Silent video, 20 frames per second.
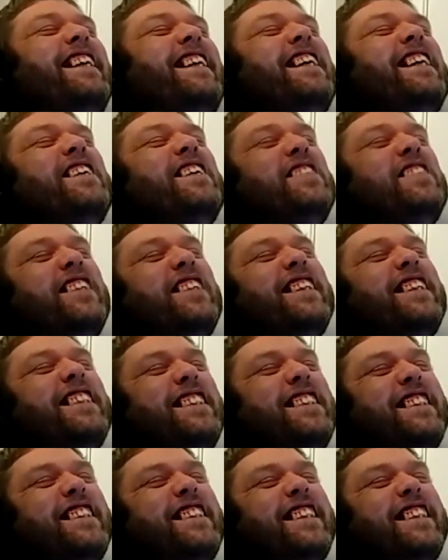like,
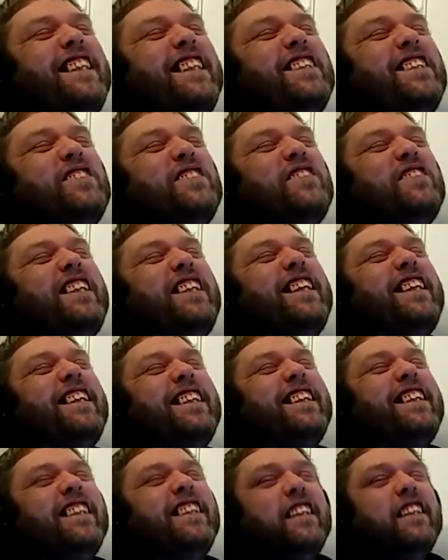Thirty some
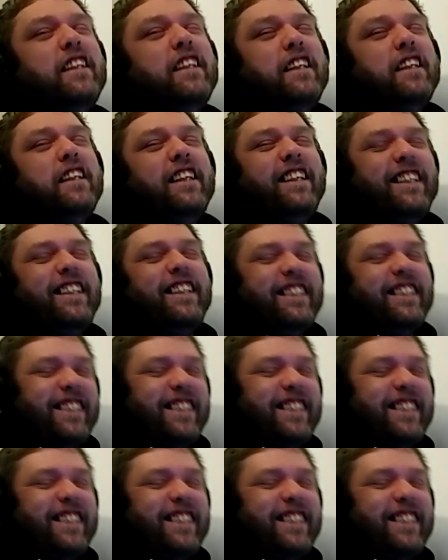years. Me,